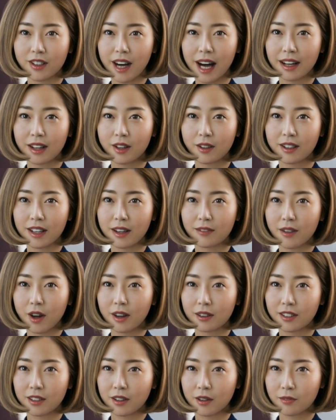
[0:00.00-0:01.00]
injector
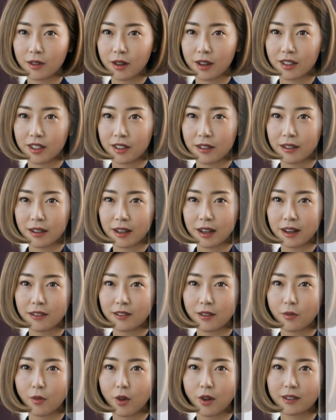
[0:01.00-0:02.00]
default servers.
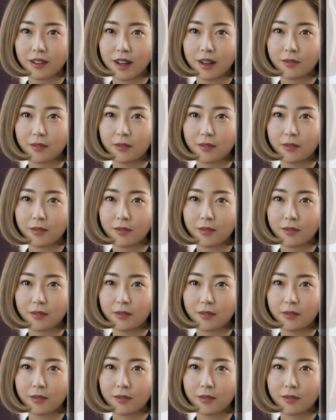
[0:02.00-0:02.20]
For more